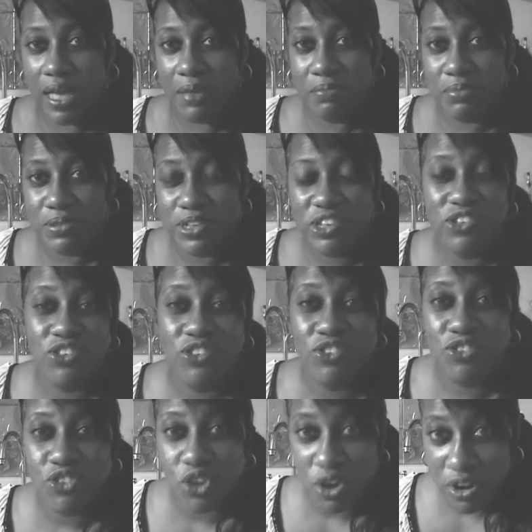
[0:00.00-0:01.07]
I'm
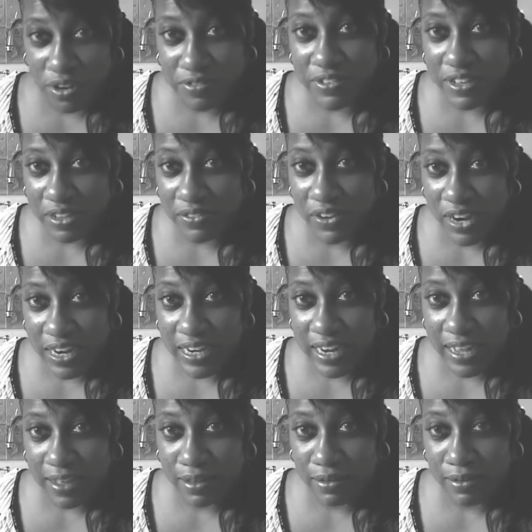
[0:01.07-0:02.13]
starving right
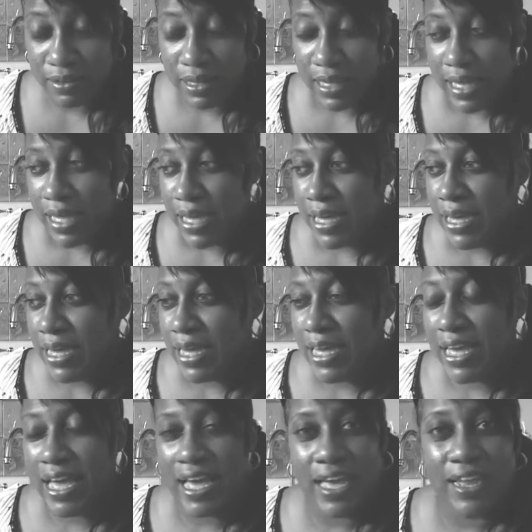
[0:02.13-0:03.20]
now.
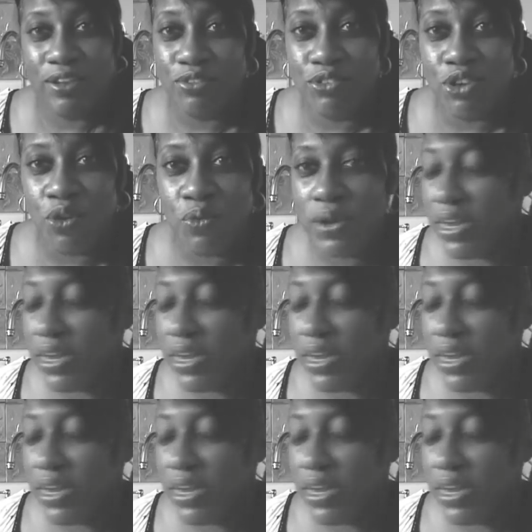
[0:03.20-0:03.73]
I don't know